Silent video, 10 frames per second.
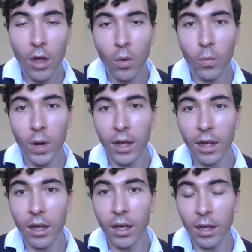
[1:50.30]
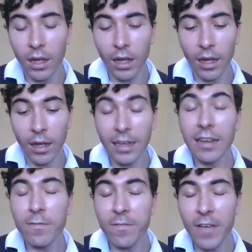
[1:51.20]
were
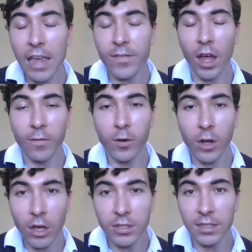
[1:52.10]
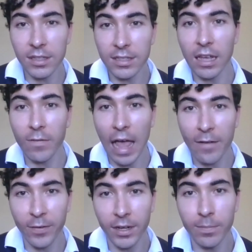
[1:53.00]
in favor of closing the South
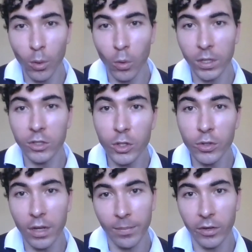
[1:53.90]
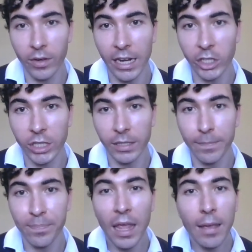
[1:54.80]
African border to immigration.
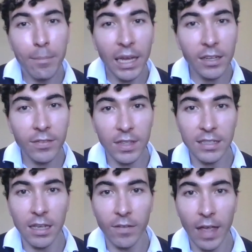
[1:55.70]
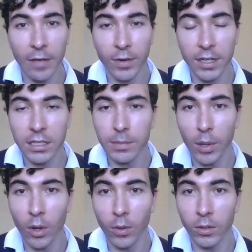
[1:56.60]
Many of these South Africans
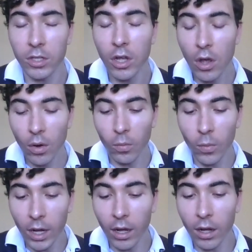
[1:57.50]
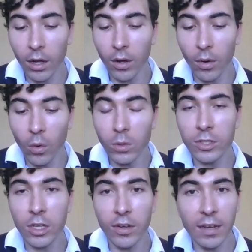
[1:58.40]
polled were
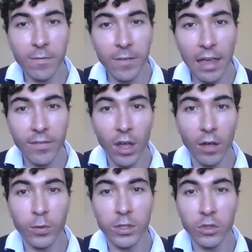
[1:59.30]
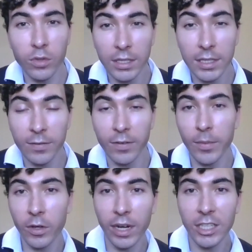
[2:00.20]
also in favor of restrictive
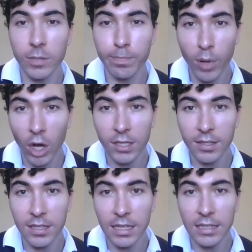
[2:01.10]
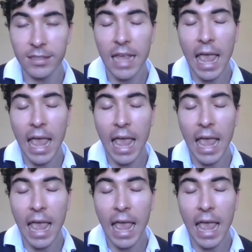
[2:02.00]
immigration policies,